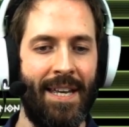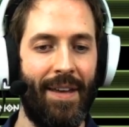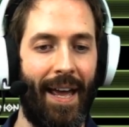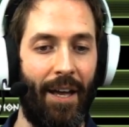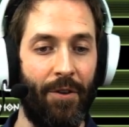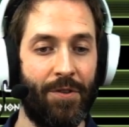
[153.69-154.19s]
the
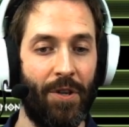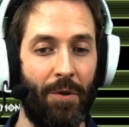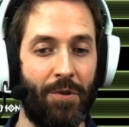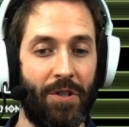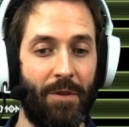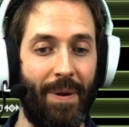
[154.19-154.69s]
Hell
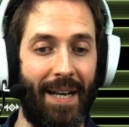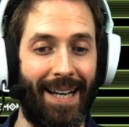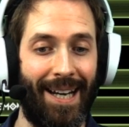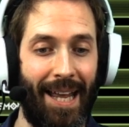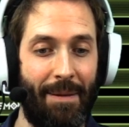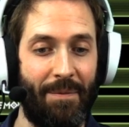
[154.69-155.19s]
Soldiers have been
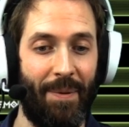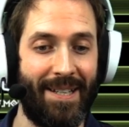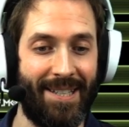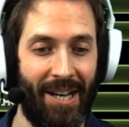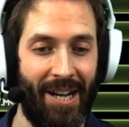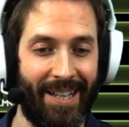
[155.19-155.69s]
claimed by
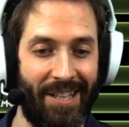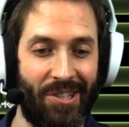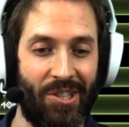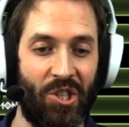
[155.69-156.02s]
darkness,